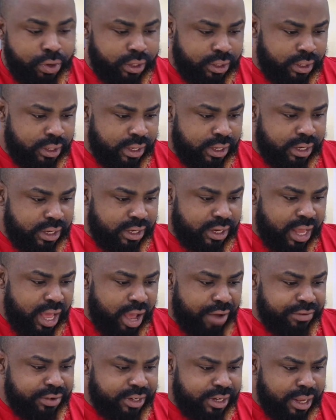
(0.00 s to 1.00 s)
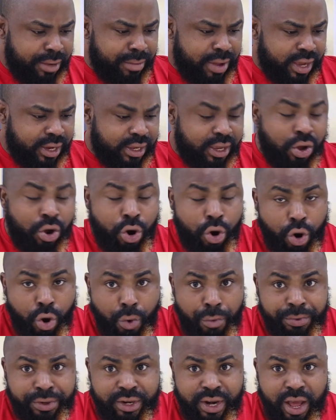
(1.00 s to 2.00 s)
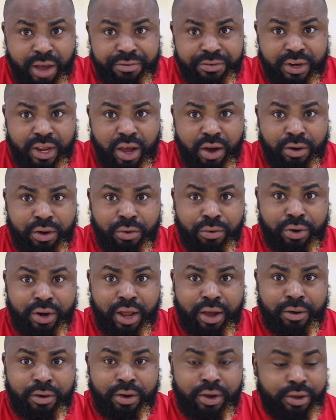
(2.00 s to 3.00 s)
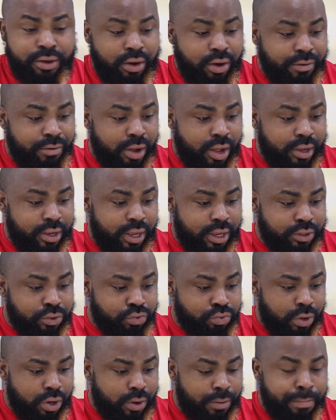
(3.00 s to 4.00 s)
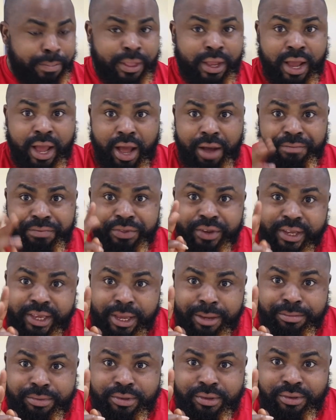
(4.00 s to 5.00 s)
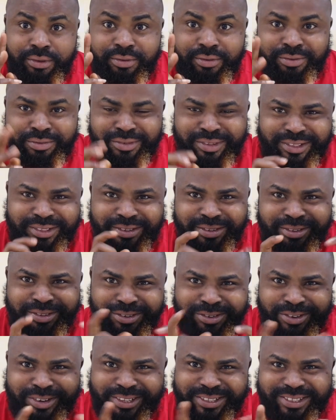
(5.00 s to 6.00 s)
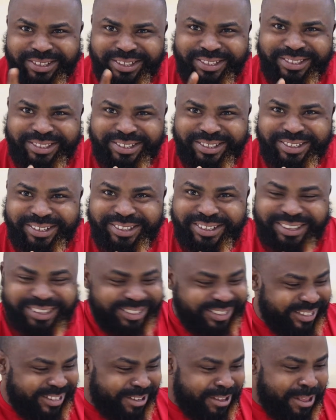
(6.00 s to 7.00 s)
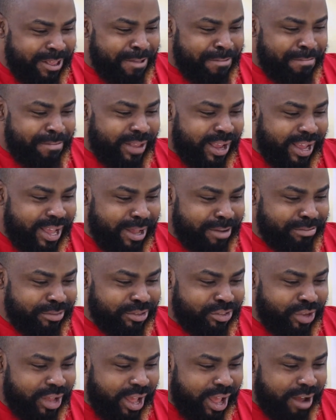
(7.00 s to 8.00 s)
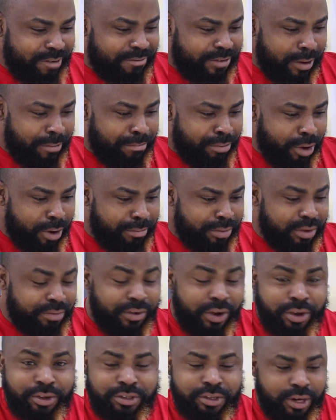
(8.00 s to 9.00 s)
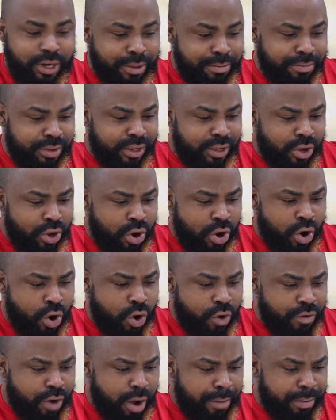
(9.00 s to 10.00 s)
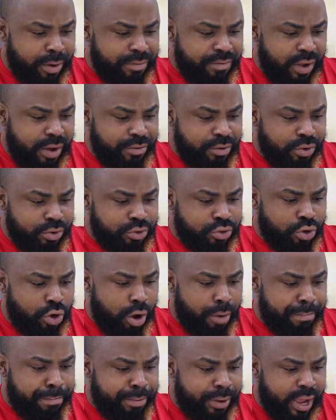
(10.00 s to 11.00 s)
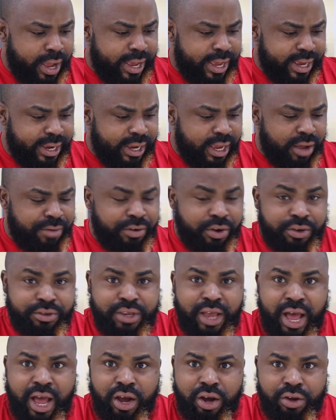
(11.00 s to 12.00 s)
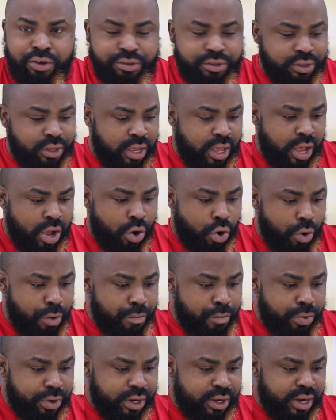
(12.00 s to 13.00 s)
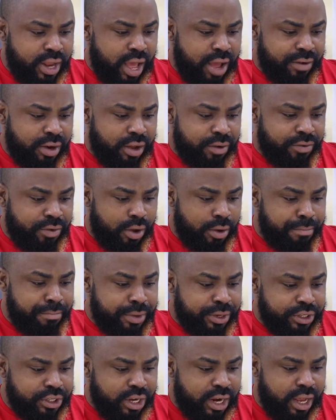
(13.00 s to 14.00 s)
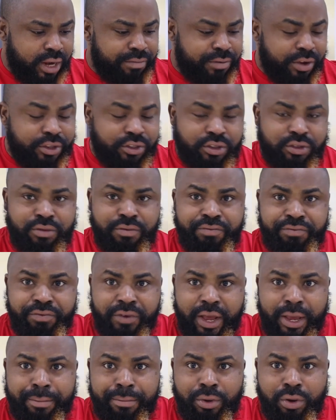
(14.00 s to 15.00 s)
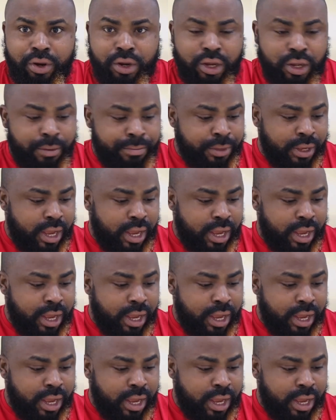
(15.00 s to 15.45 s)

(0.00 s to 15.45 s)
win. Here I have in Denmark, home win. Here I have one as well. I have three games. No need three. So I have Bromby versus Limby over 1.5 goals. Copenhagen versus Haus, home win. Here I have Midtjylland versus Freiburg.